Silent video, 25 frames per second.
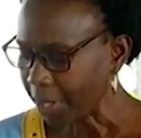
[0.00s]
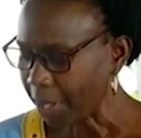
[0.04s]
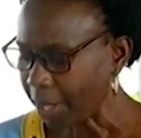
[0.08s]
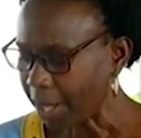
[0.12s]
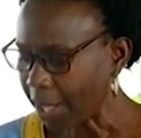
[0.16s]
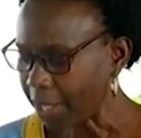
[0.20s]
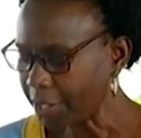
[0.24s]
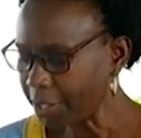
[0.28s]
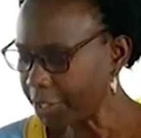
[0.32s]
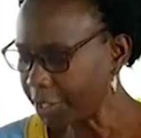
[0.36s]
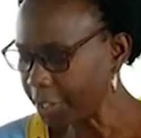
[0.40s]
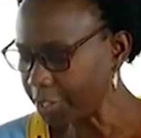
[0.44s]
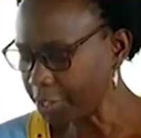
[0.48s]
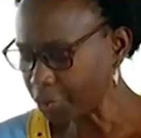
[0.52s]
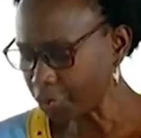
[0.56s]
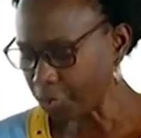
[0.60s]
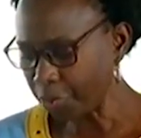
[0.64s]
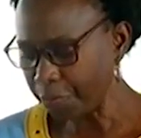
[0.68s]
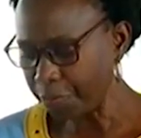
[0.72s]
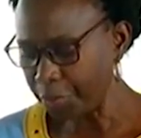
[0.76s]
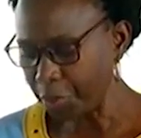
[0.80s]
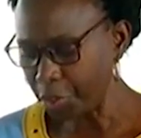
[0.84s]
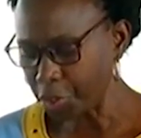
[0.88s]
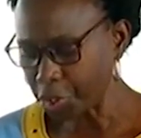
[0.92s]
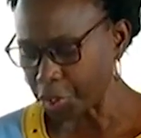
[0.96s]
and
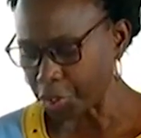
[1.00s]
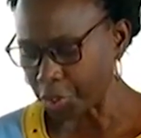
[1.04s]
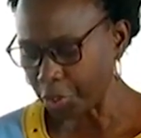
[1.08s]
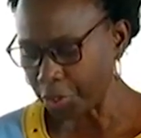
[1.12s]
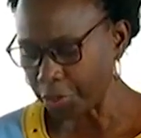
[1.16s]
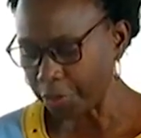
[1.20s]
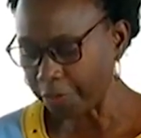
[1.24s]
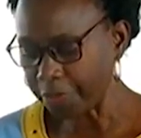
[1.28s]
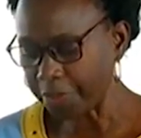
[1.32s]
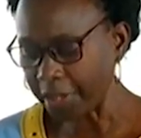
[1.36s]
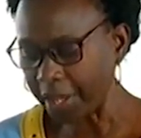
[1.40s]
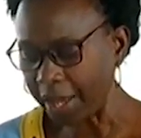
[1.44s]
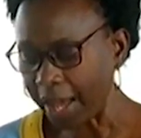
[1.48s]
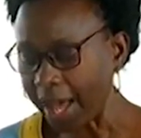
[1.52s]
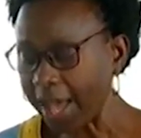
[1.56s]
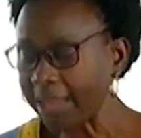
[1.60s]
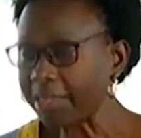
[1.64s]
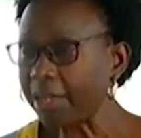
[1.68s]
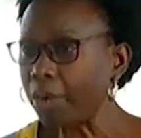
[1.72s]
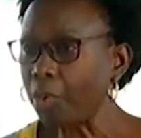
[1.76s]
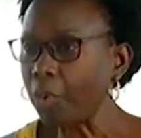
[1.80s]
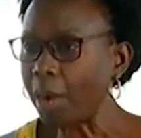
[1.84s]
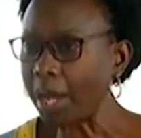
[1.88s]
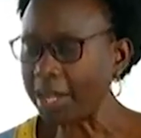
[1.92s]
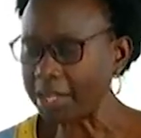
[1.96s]
distribution of the
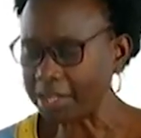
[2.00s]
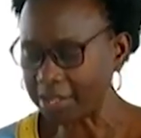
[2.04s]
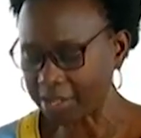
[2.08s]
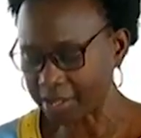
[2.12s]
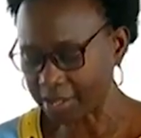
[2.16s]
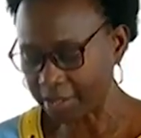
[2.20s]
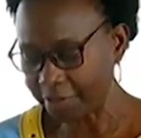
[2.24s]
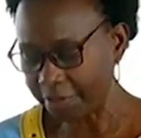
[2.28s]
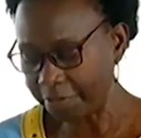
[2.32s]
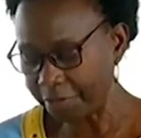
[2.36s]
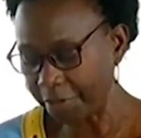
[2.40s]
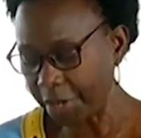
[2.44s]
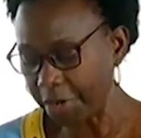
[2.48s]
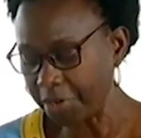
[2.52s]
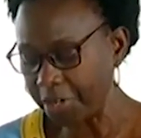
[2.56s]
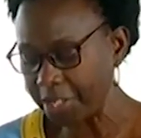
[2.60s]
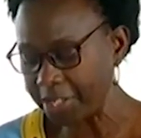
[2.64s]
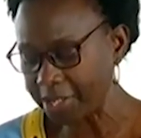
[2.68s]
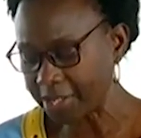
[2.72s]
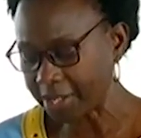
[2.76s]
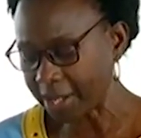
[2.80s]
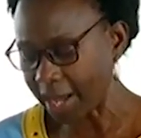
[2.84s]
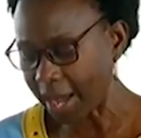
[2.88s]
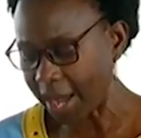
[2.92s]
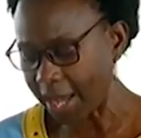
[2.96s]
otherwise very
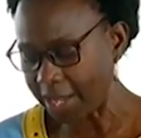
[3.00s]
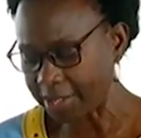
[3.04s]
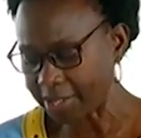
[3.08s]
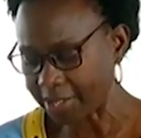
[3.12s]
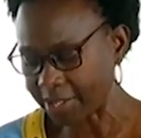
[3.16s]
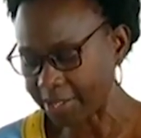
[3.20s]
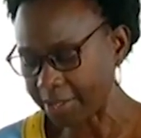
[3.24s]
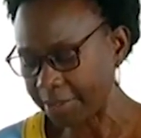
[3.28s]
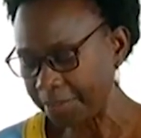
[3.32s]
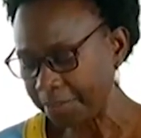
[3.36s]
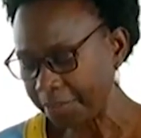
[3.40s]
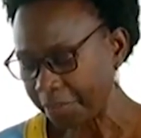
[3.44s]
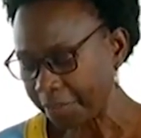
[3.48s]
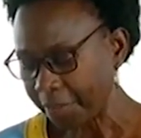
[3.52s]
scarce